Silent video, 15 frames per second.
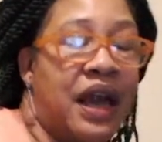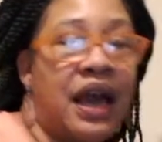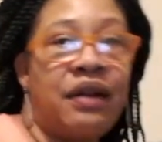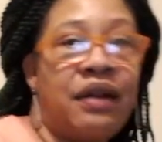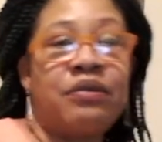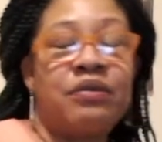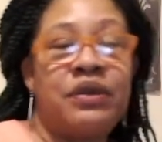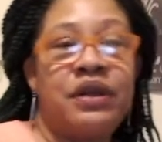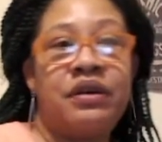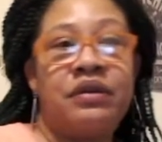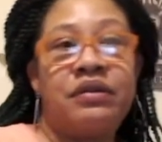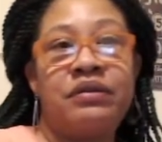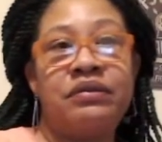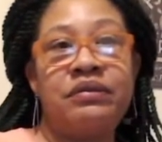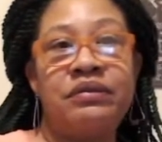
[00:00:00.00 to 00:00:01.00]
I don't
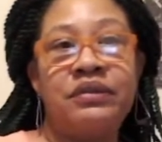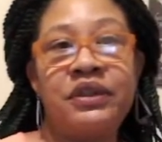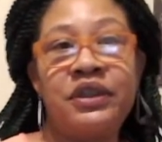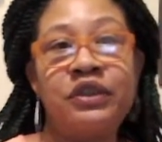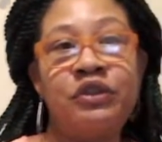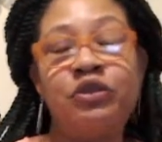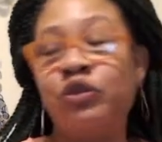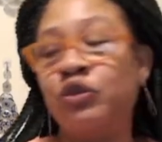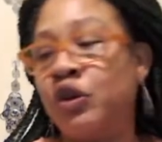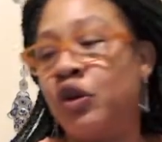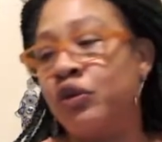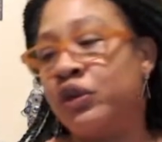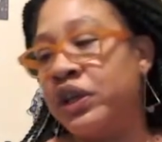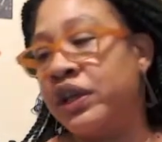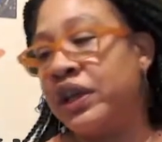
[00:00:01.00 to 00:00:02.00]
know. You know
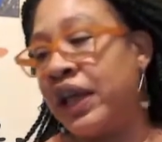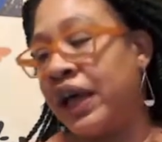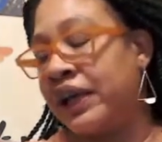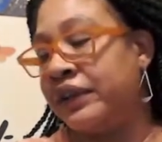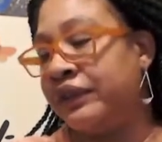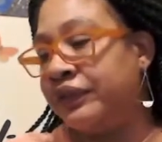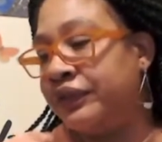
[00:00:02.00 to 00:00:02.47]
your life.